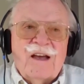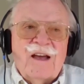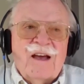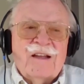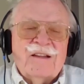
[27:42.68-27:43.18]

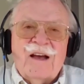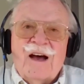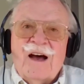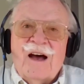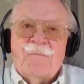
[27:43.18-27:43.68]
And
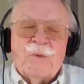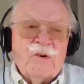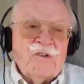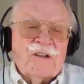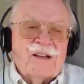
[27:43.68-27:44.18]

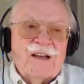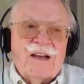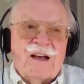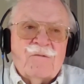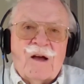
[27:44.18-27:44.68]
personally,
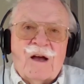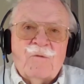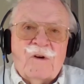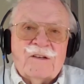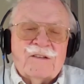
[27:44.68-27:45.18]
I
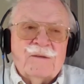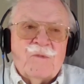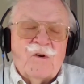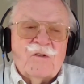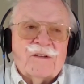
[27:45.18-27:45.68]
watch
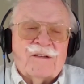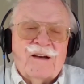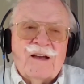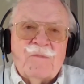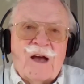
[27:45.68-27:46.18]
them all the time.